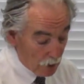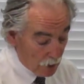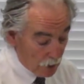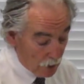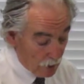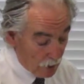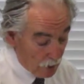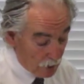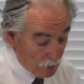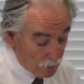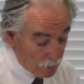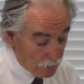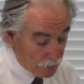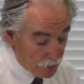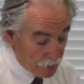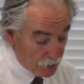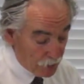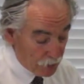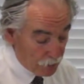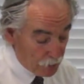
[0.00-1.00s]

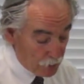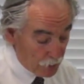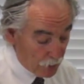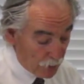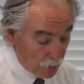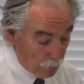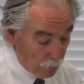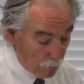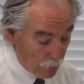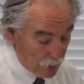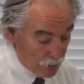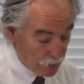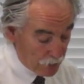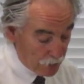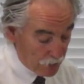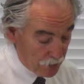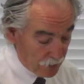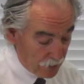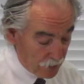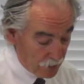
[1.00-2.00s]
the trigger points
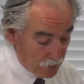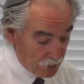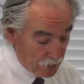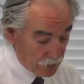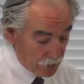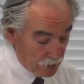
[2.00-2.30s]
that are